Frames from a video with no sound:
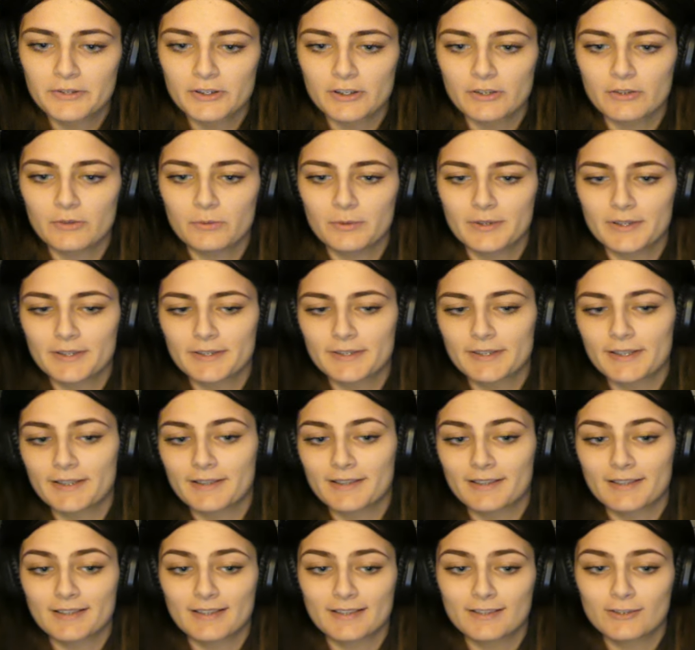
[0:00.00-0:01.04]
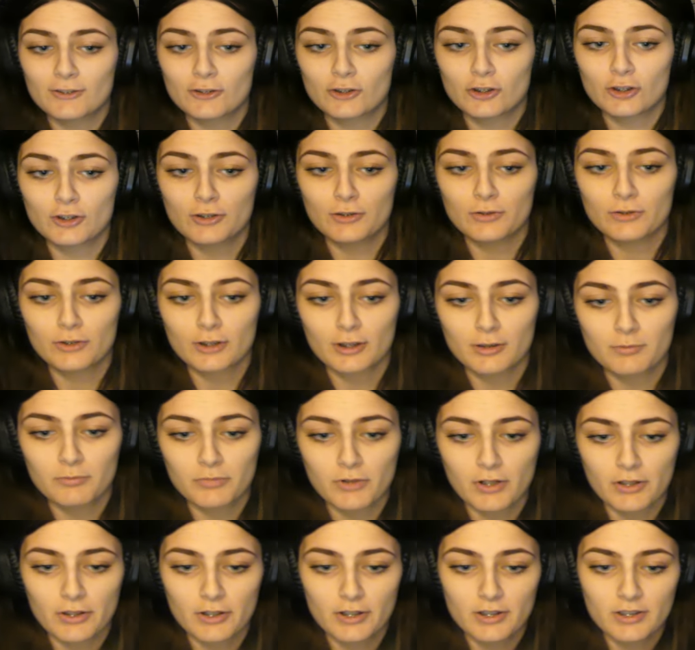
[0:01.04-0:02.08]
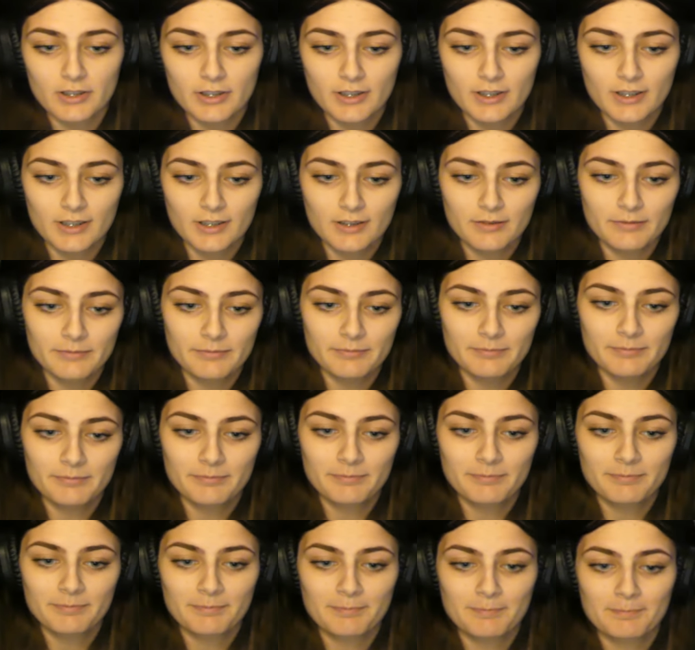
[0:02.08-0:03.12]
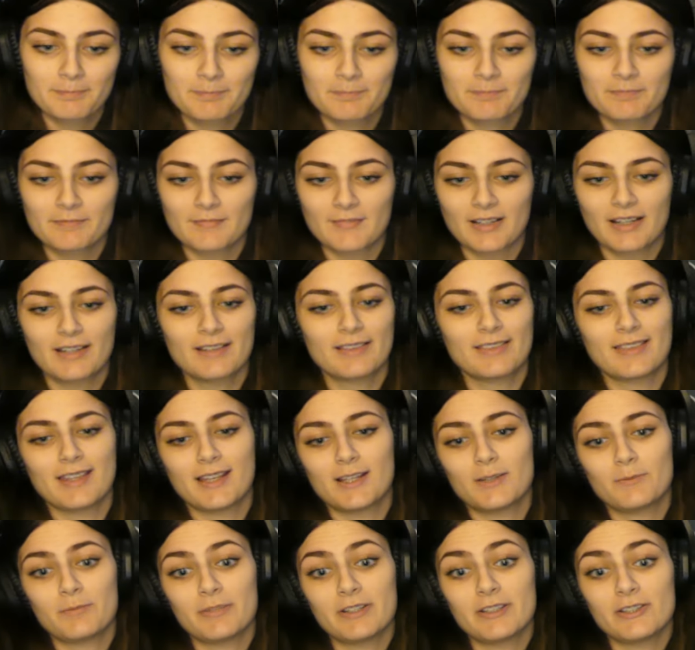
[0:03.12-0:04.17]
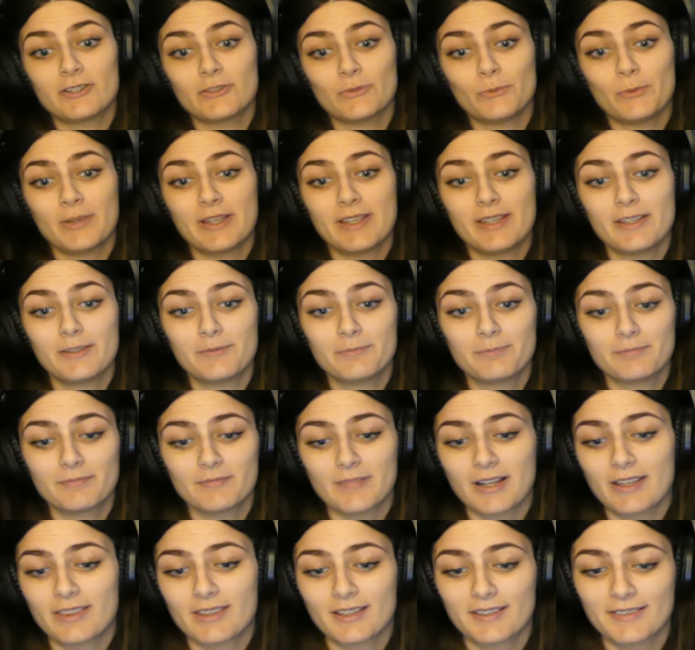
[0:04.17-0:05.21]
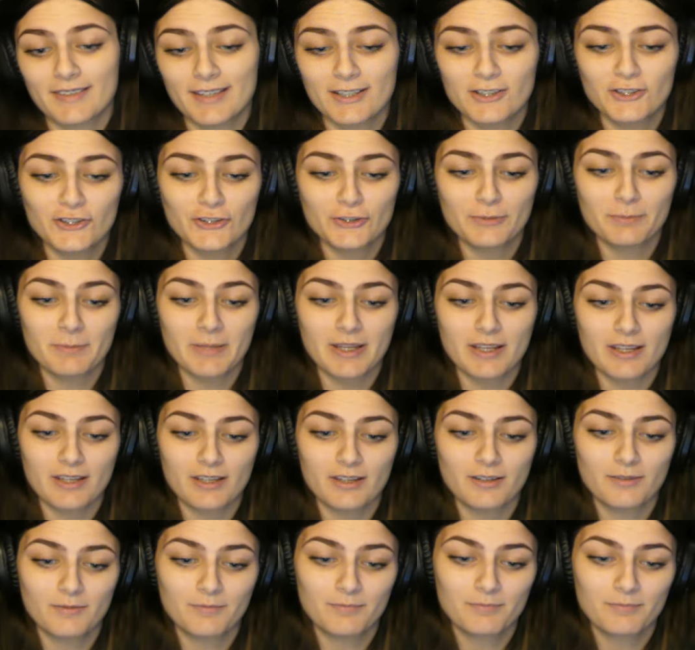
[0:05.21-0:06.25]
so Wednesday can introduce her brother to him? That'd be sweet. I think they should meet.